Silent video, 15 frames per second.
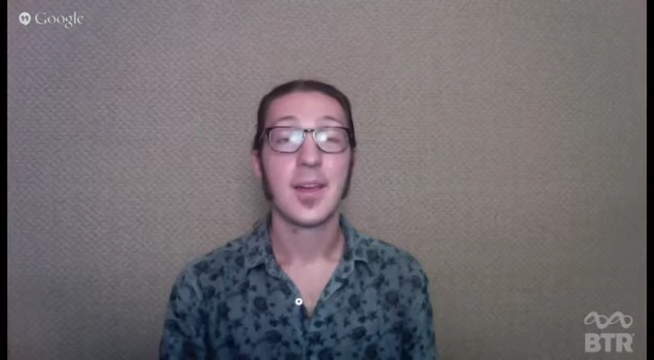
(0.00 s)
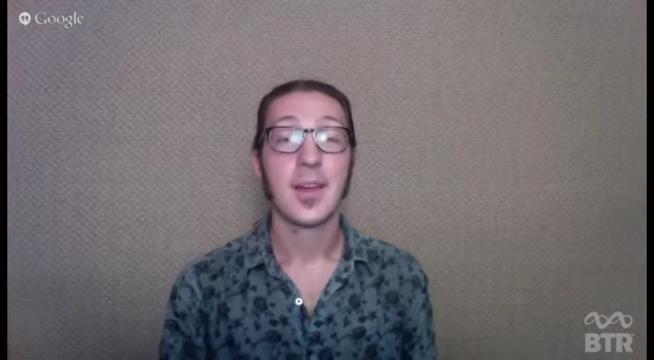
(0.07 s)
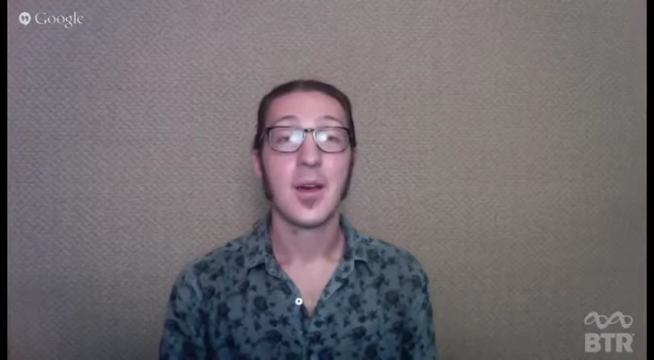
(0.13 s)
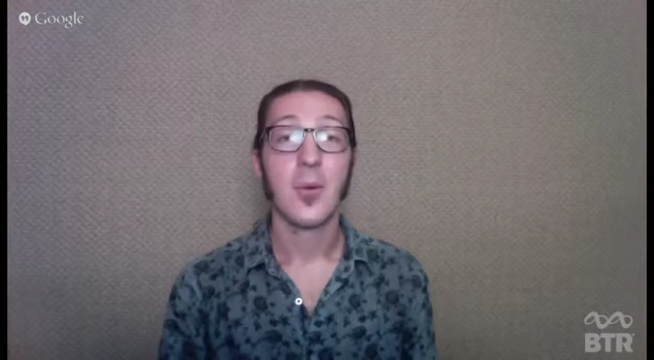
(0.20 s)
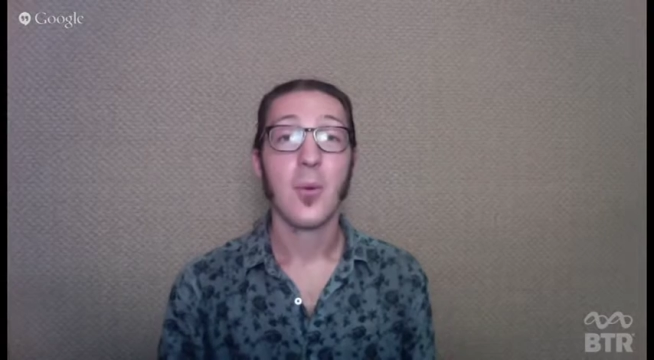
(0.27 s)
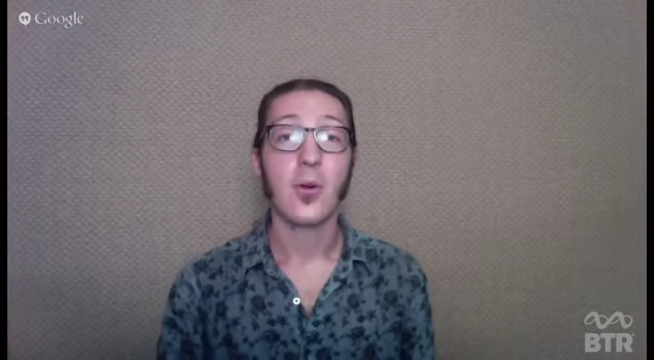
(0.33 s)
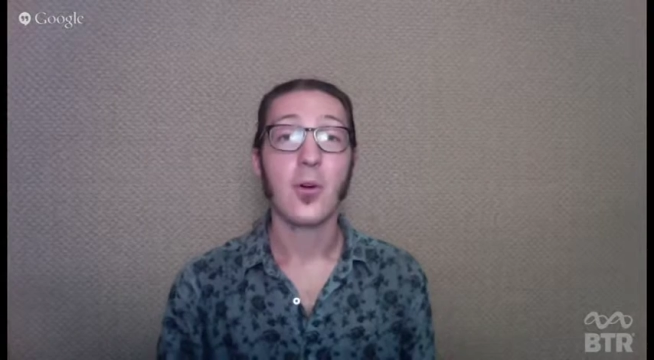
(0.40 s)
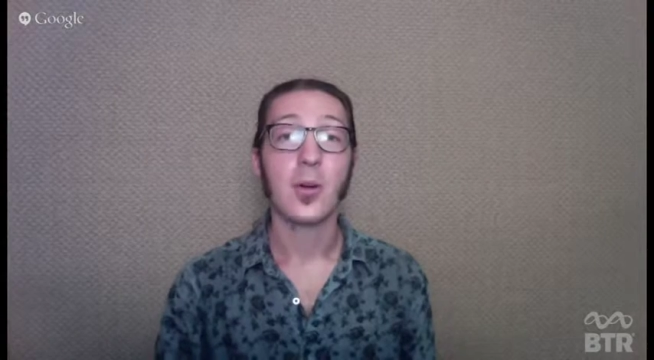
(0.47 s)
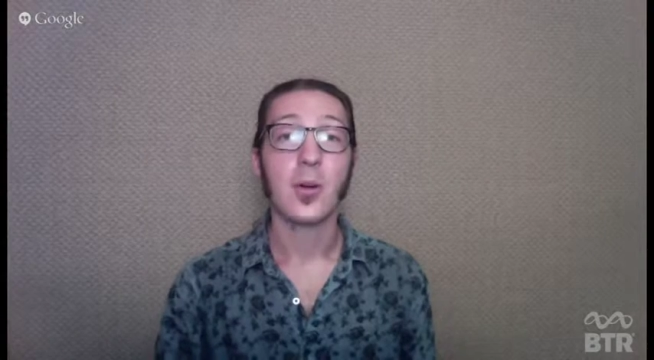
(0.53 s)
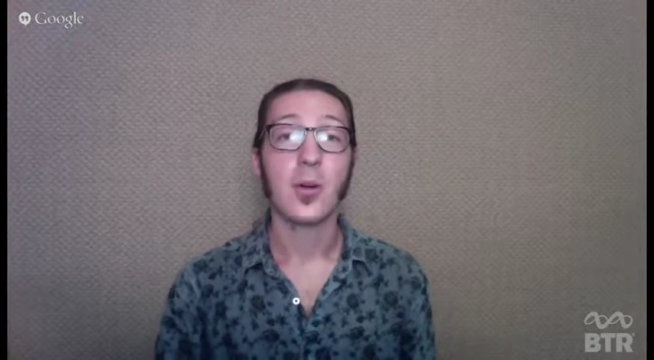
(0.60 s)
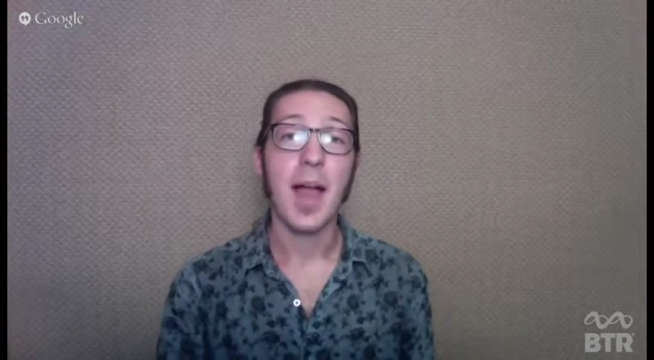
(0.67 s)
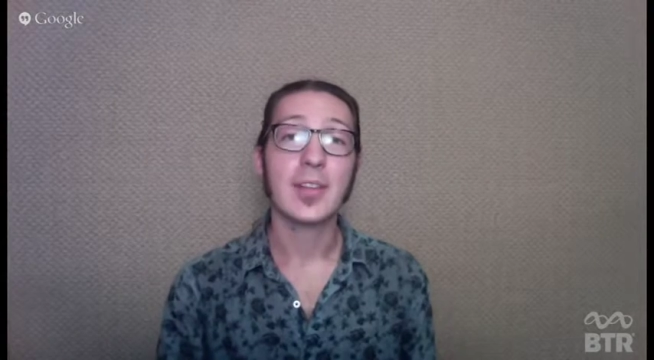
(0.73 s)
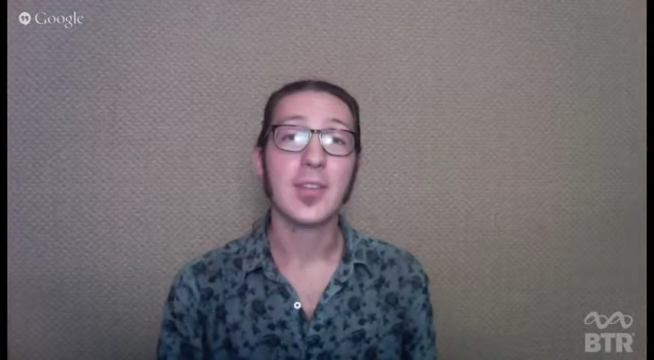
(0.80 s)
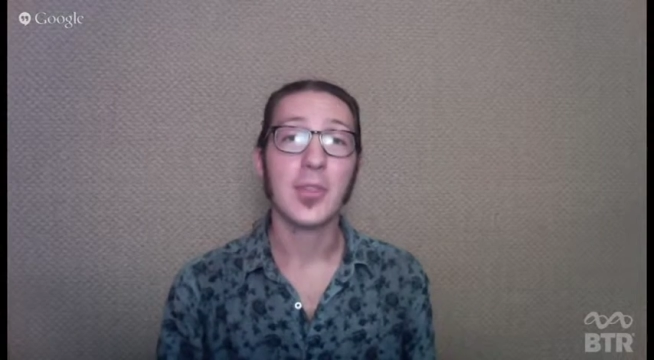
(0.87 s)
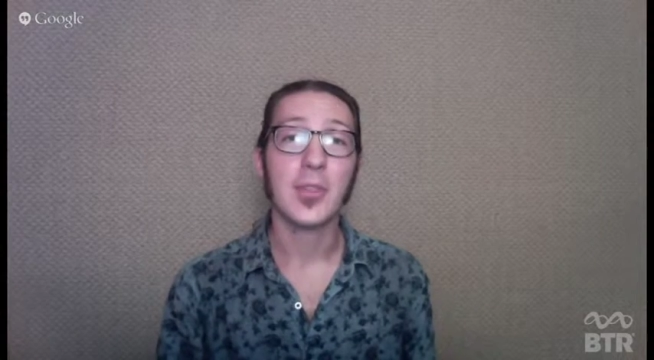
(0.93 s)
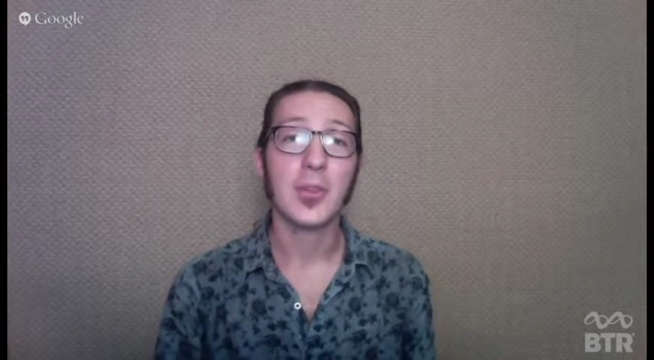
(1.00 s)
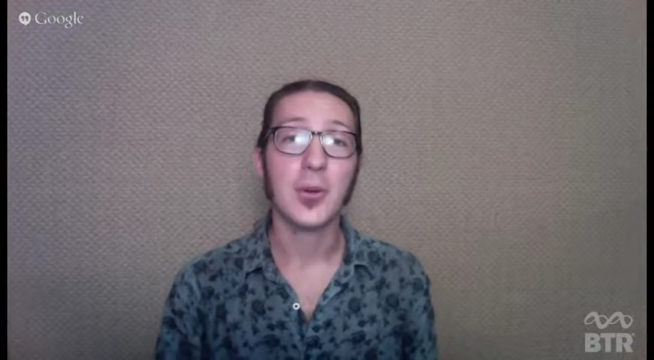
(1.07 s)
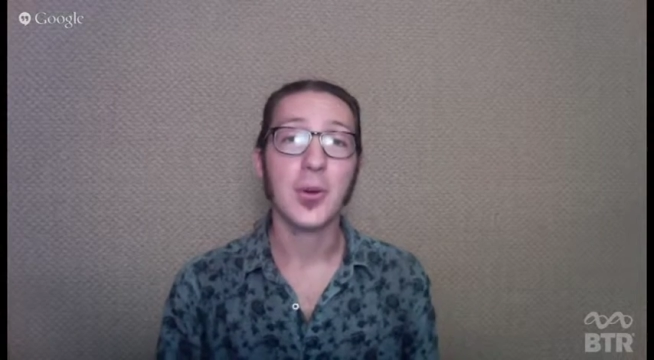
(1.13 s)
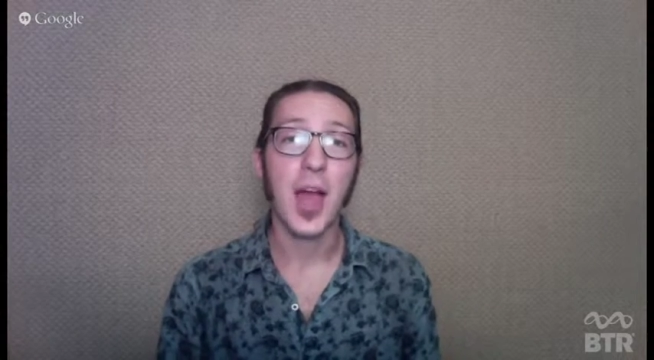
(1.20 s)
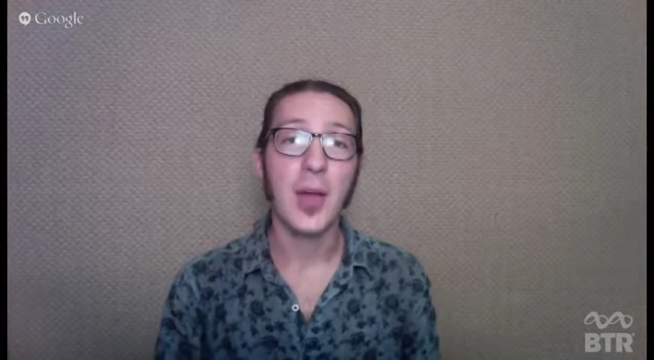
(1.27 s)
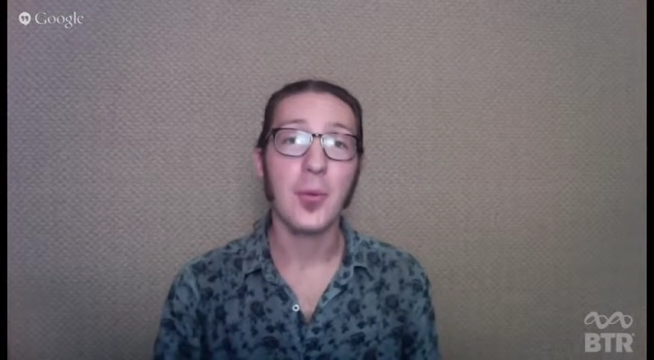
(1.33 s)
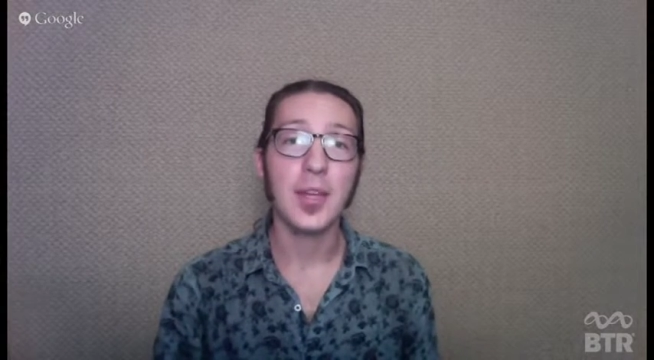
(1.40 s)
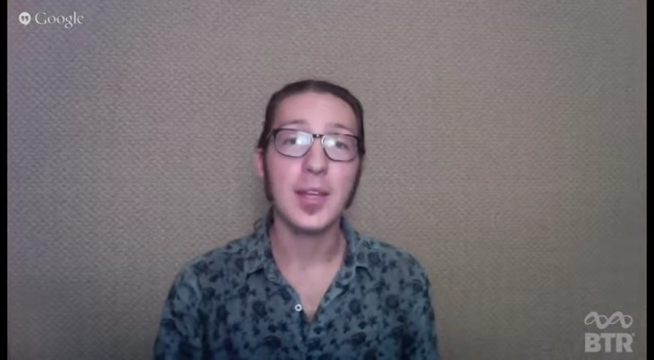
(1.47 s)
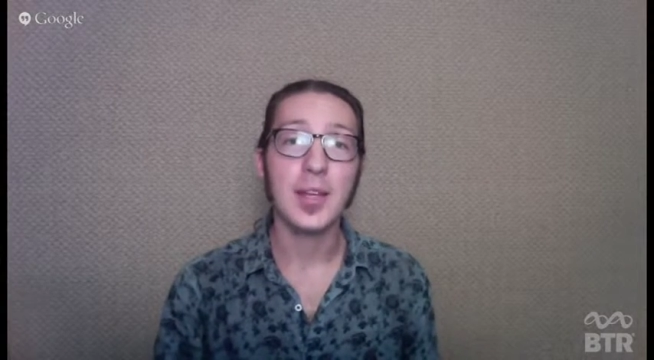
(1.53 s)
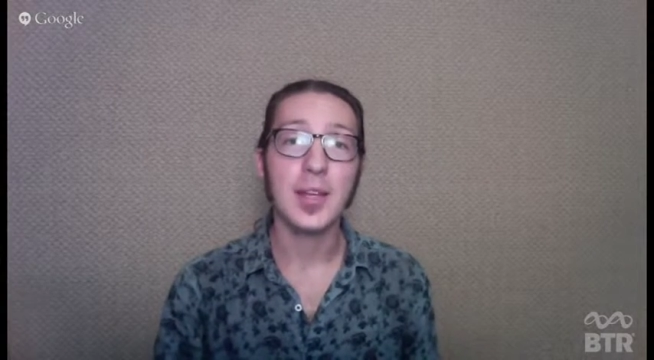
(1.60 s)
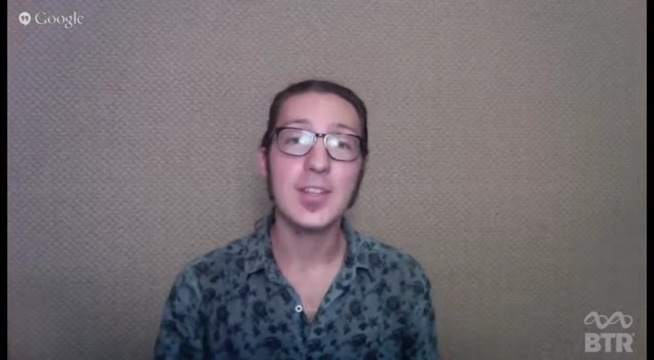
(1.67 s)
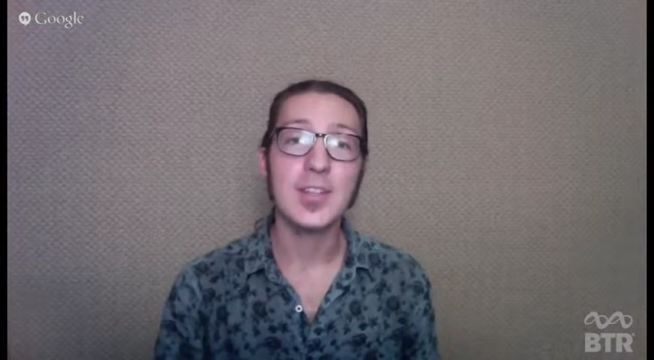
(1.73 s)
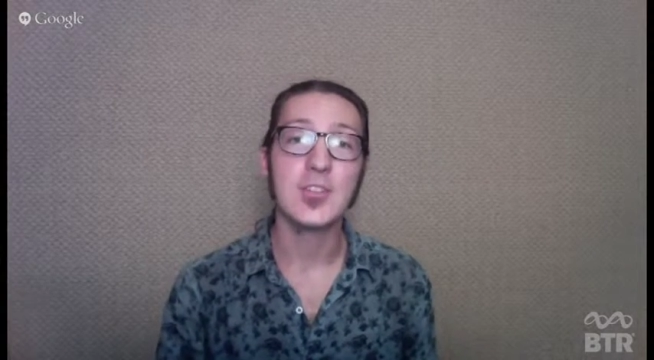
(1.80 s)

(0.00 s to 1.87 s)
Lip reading: Welcome back to Third Eye Weekly.